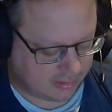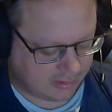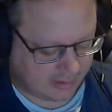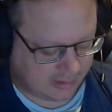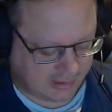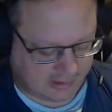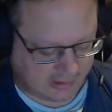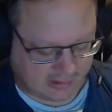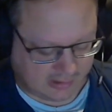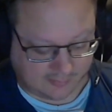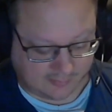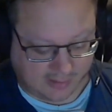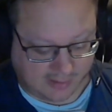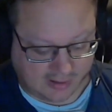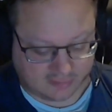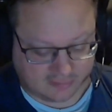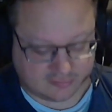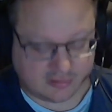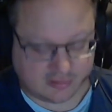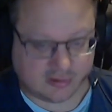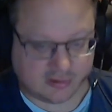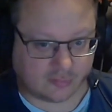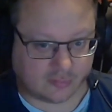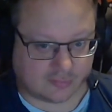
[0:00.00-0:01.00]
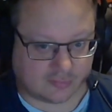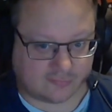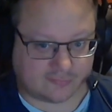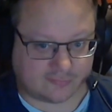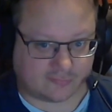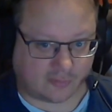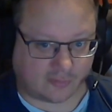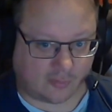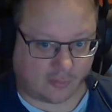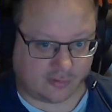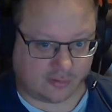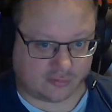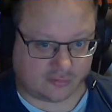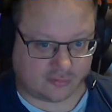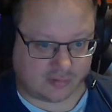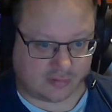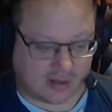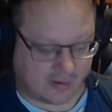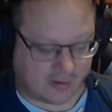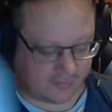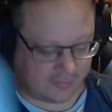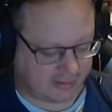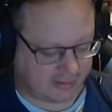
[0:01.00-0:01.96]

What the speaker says: and I'm actually looking forward to now